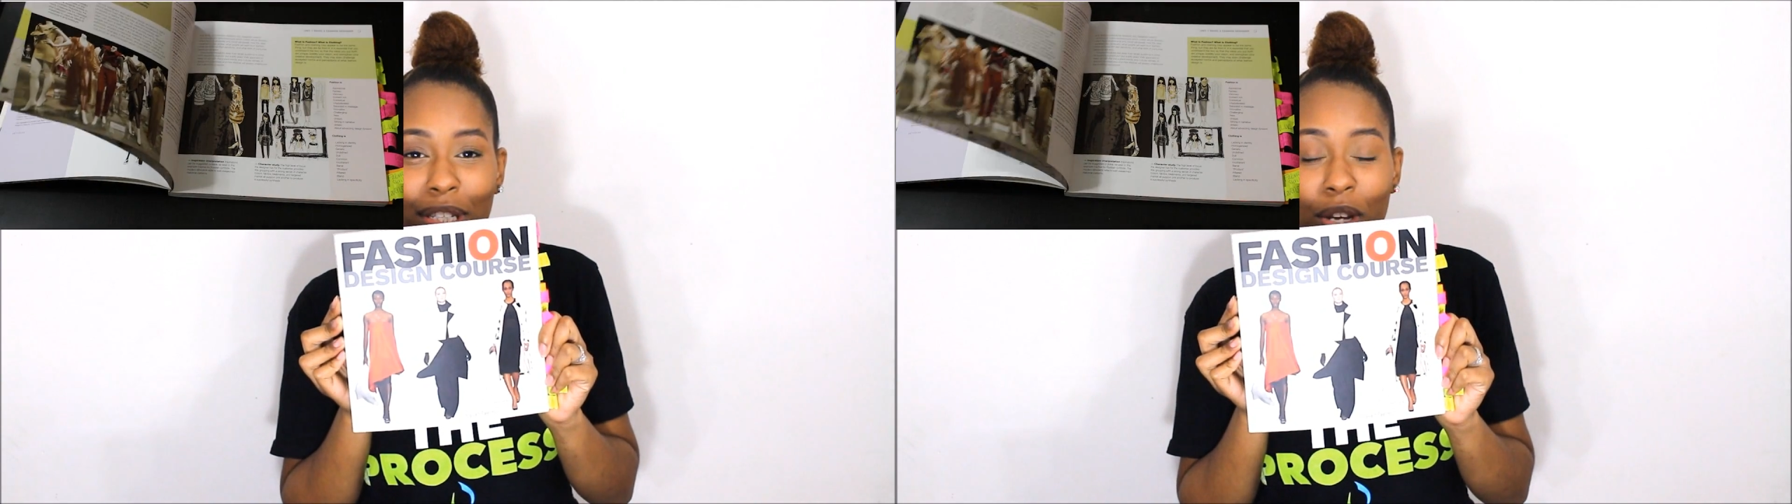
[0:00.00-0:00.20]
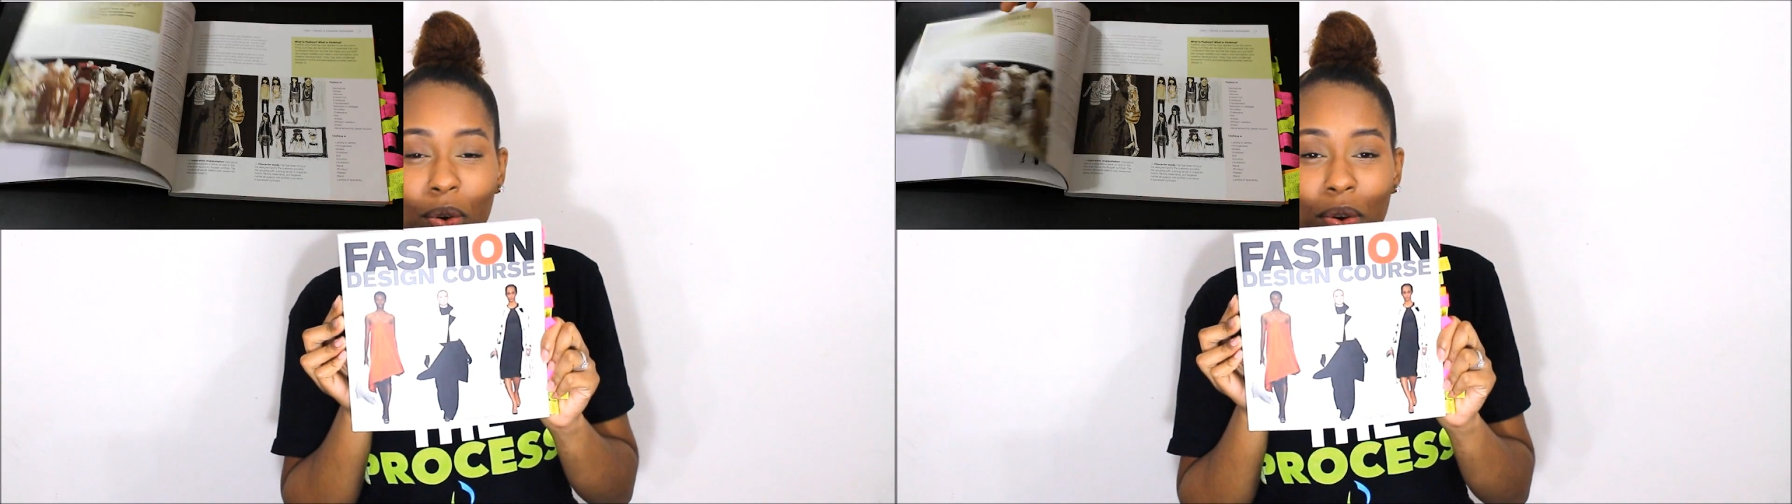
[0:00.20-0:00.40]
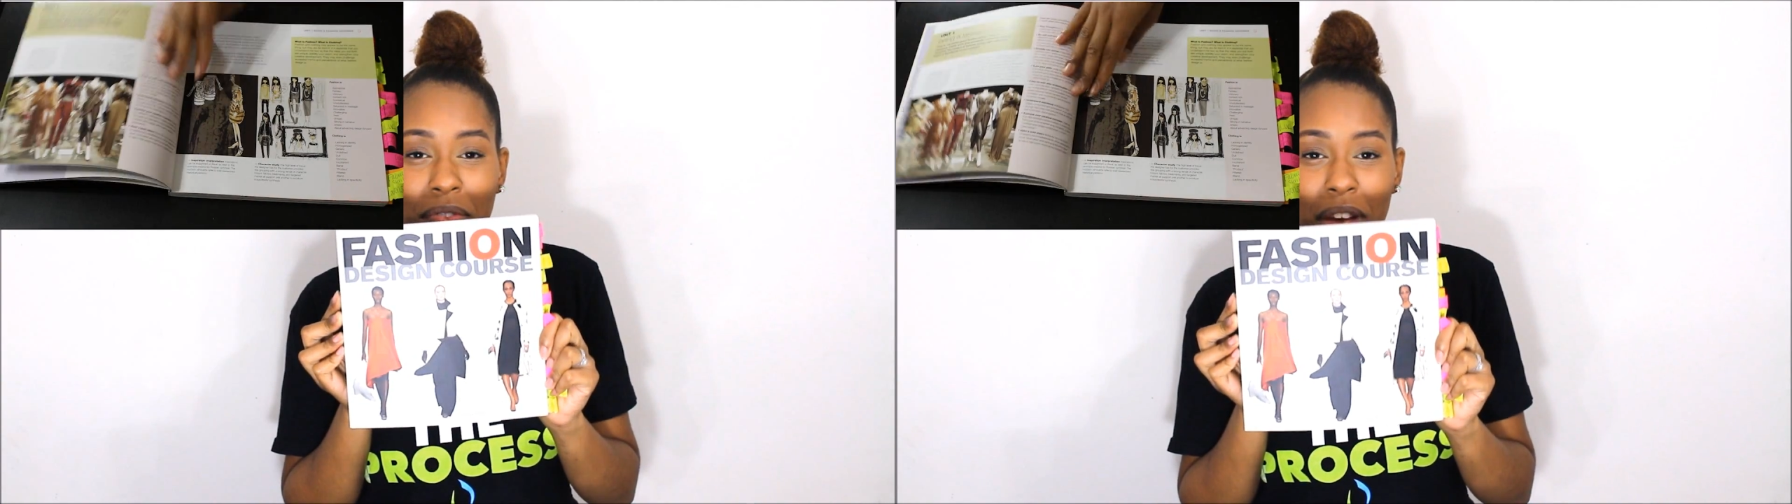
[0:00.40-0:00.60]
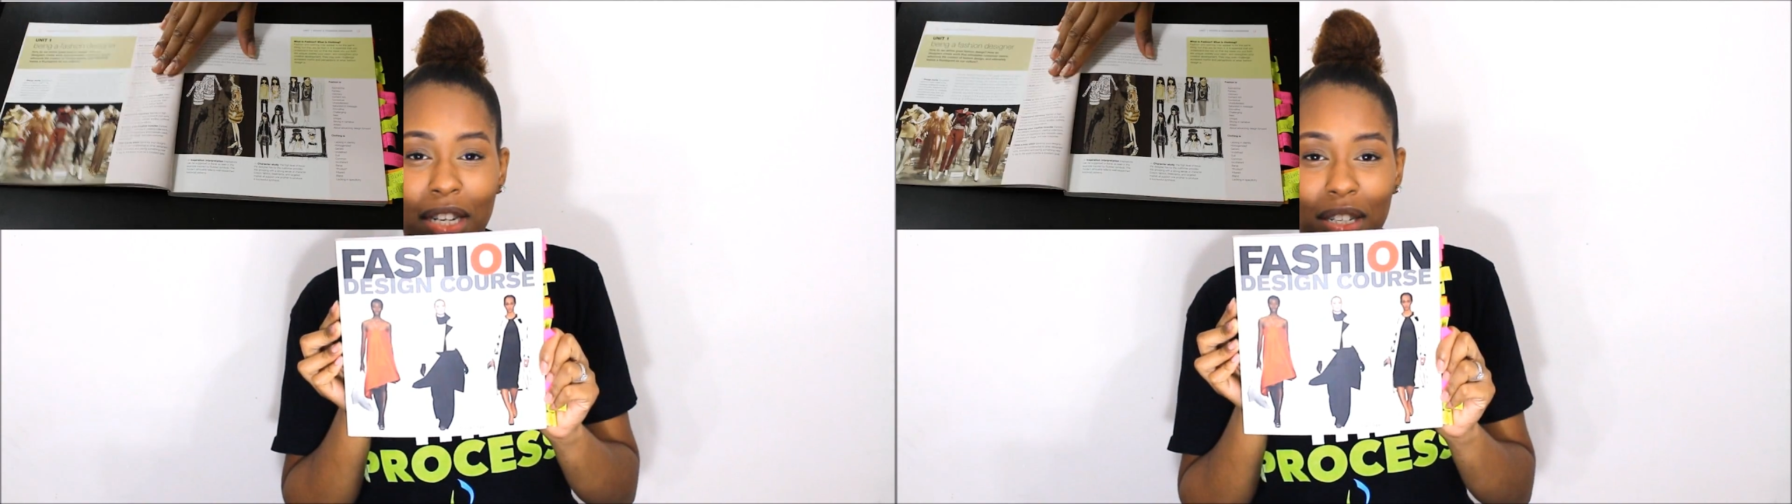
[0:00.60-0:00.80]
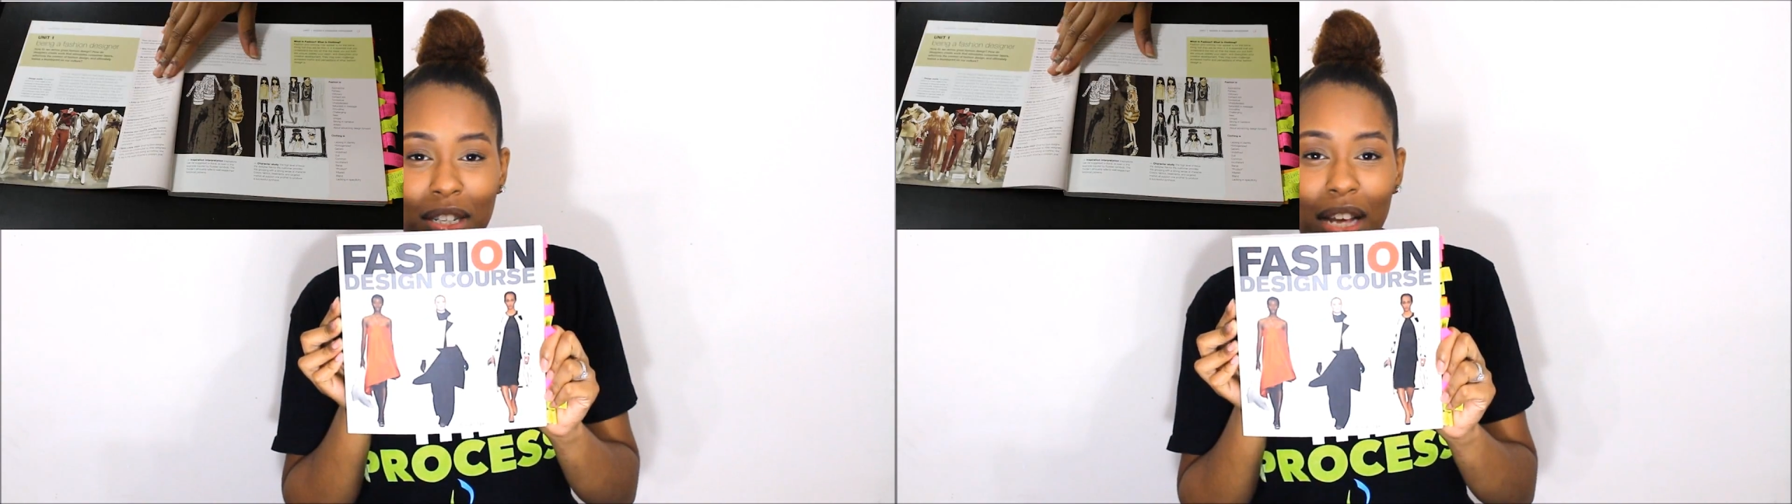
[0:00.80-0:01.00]
to go to
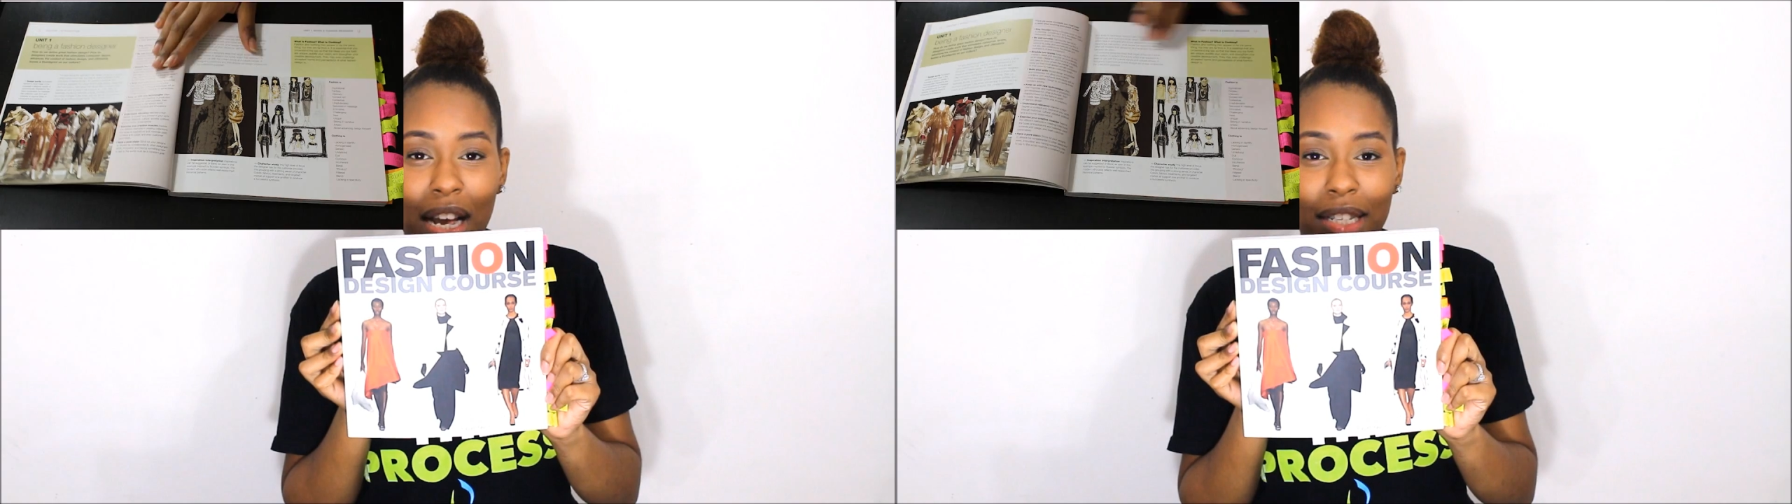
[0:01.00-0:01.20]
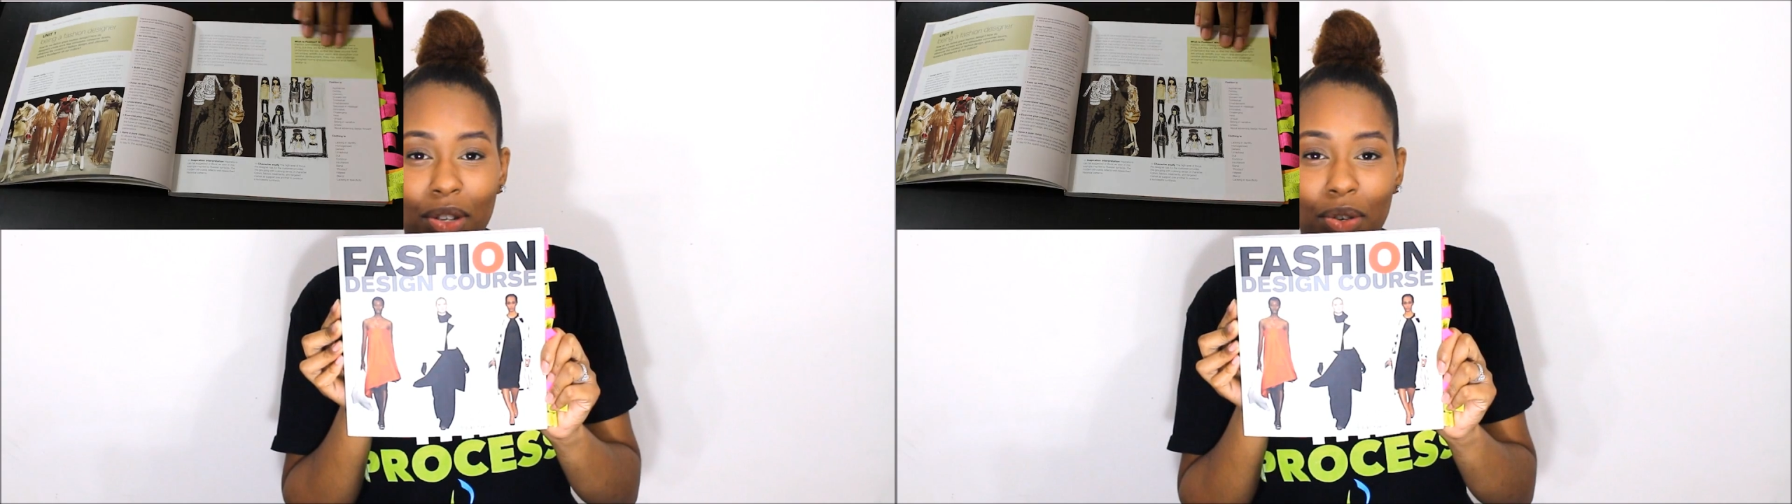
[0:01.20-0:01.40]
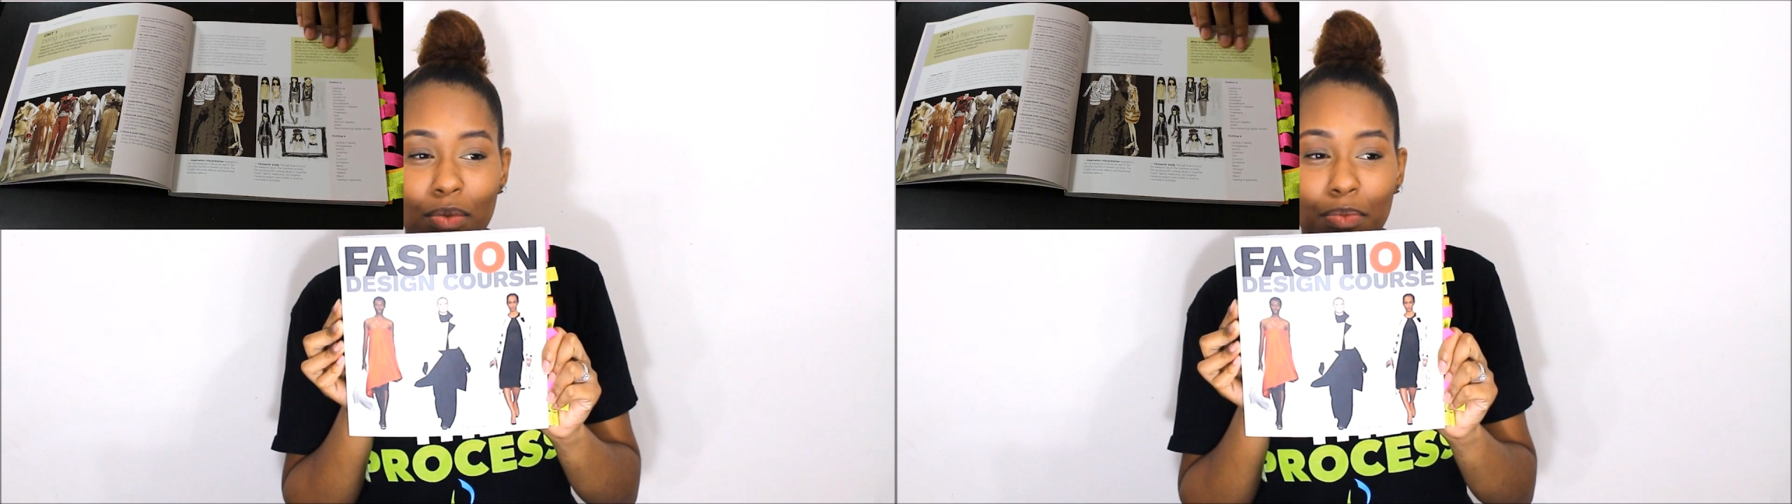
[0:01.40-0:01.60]
fashion design school,